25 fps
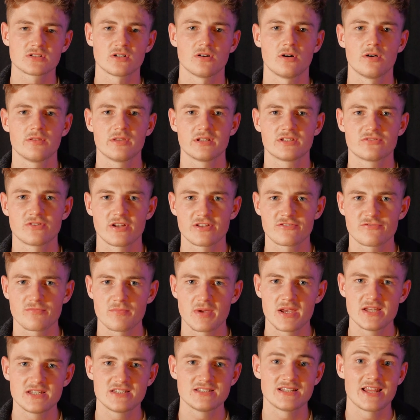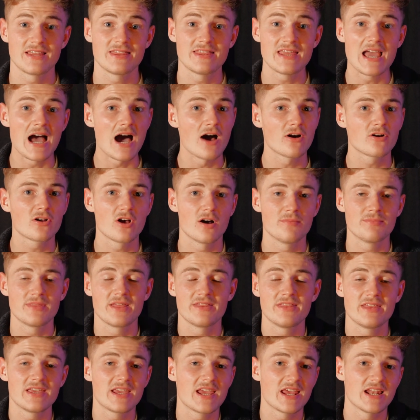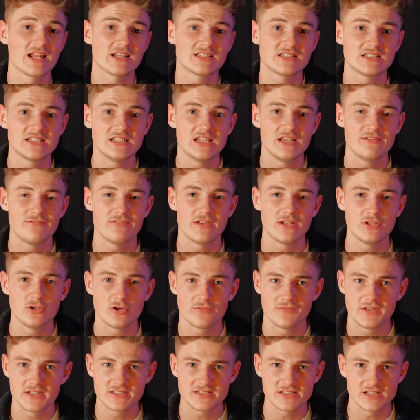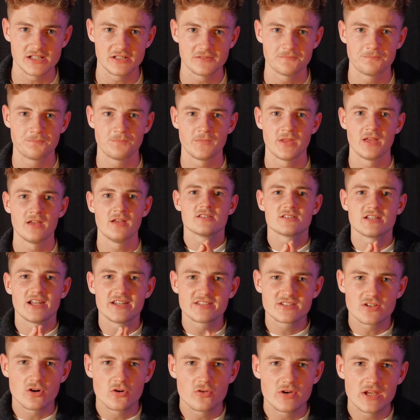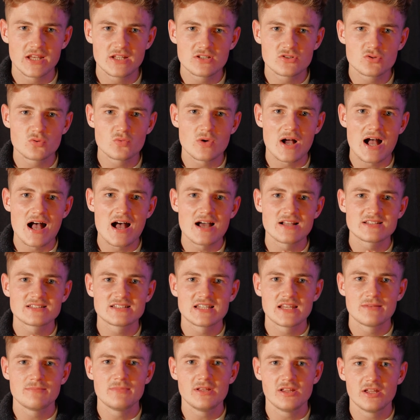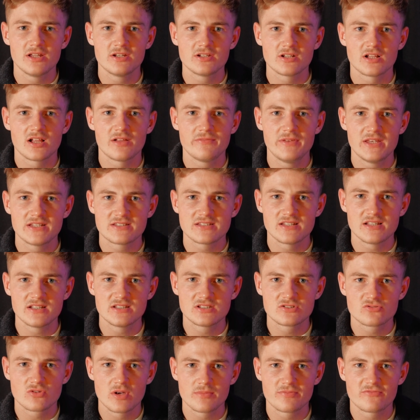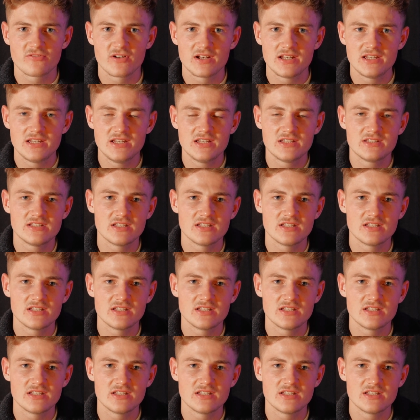on the transformation and the outcome that they can achieve in your VSL. So let's go into our $10 million VSL script for lead